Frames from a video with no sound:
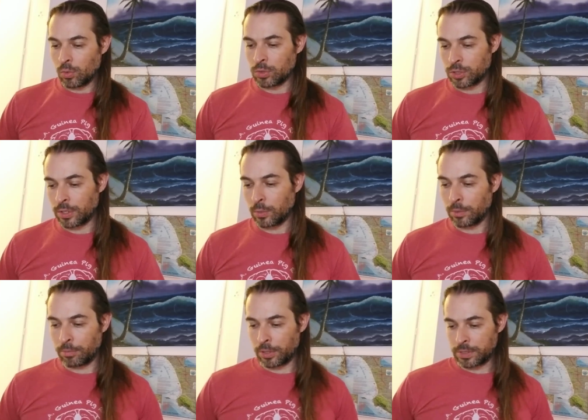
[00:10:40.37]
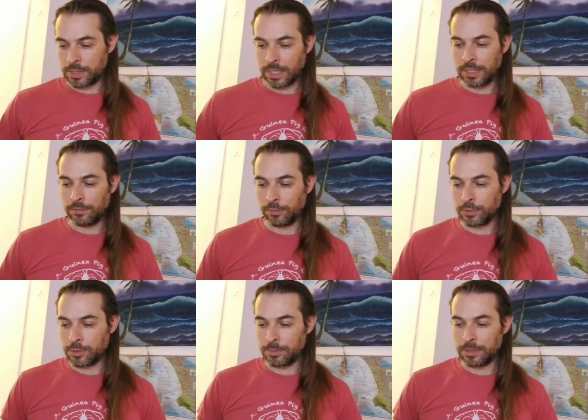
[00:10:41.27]
Was there any one person that
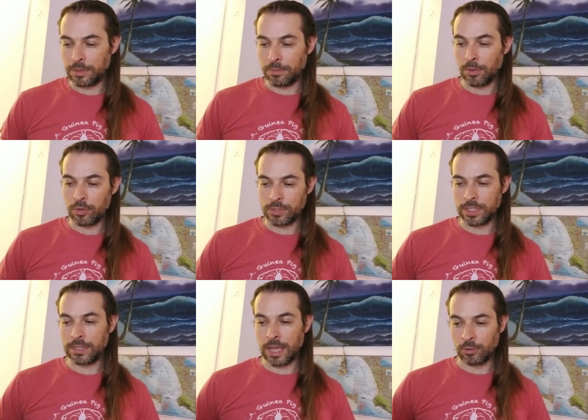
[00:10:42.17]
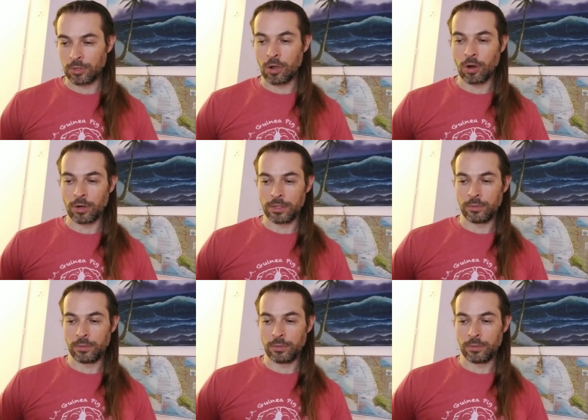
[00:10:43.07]
influenced me the most in that regard,